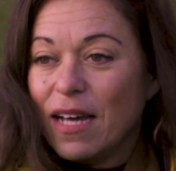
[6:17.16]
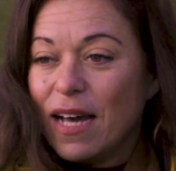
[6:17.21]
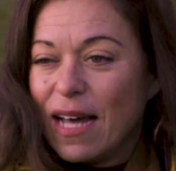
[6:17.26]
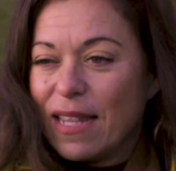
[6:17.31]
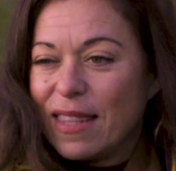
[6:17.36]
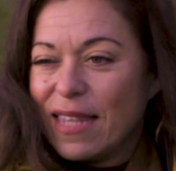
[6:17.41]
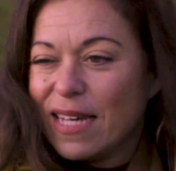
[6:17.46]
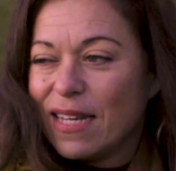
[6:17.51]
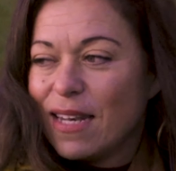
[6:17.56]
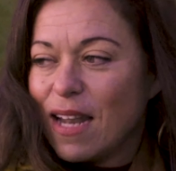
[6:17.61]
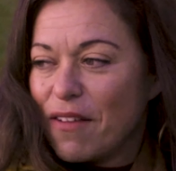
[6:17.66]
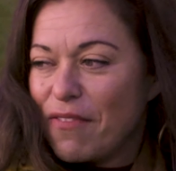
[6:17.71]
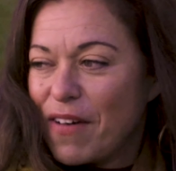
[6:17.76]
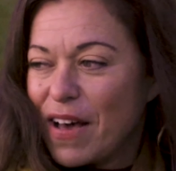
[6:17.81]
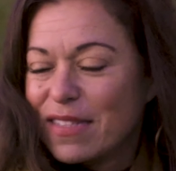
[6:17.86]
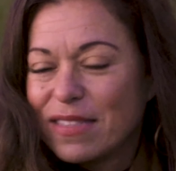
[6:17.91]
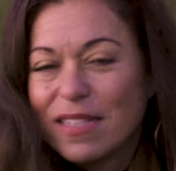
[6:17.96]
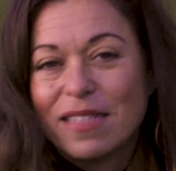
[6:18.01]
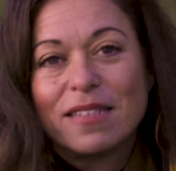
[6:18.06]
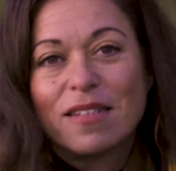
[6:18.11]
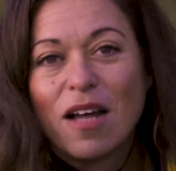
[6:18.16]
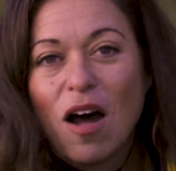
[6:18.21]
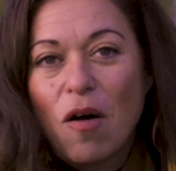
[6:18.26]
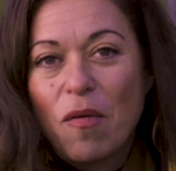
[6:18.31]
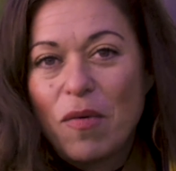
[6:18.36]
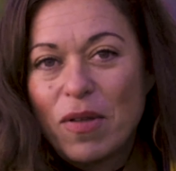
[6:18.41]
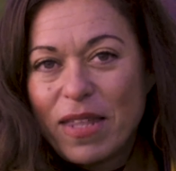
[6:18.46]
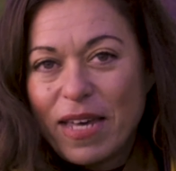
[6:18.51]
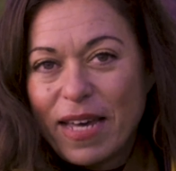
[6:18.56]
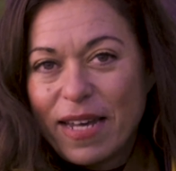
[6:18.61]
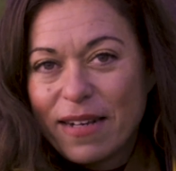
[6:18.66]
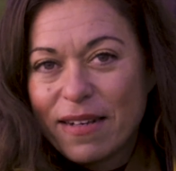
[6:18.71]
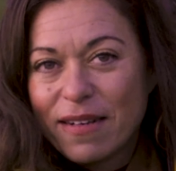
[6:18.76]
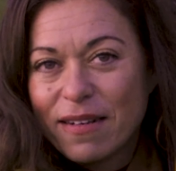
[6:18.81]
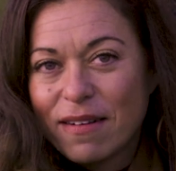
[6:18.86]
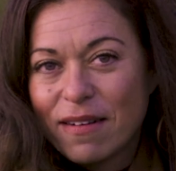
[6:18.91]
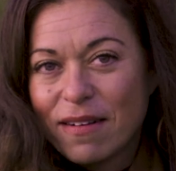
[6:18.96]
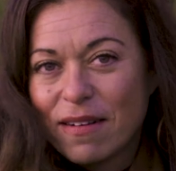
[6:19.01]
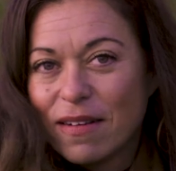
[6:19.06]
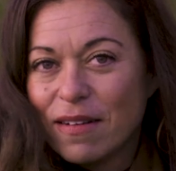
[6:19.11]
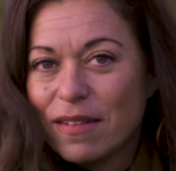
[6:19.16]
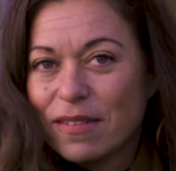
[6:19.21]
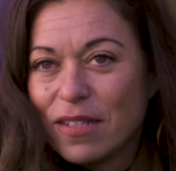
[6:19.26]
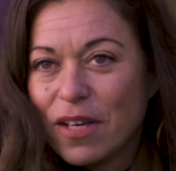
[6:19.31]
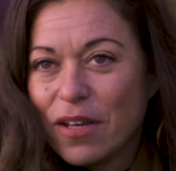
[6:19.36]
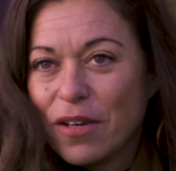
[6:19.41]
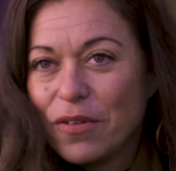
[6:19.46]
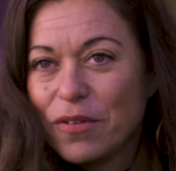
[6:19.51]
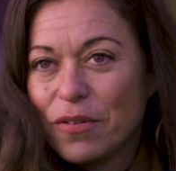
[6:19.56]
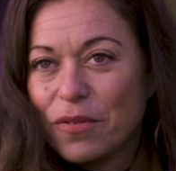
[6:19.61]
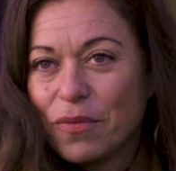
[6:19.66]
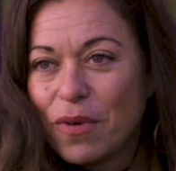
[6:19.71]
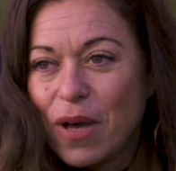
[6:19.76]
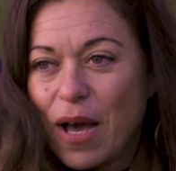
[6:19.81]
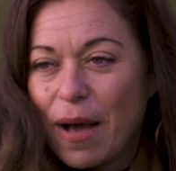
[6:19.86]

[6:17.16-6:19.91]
I think love has to start within, so